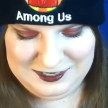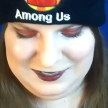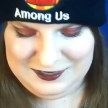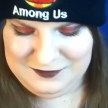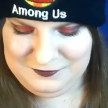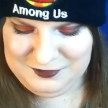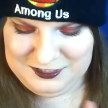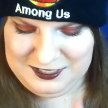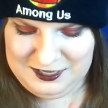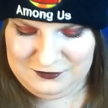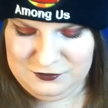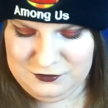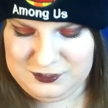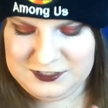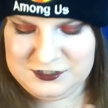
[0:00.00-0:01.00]
But yeah,
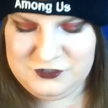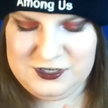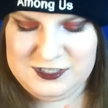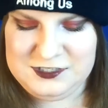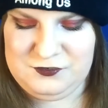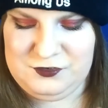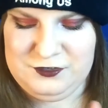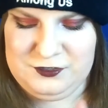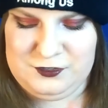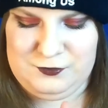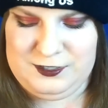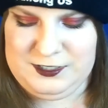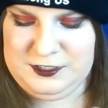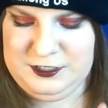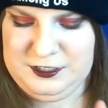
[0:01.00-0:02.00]
oh, that dries very
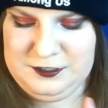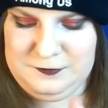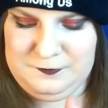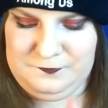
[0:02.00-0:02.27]
quickly.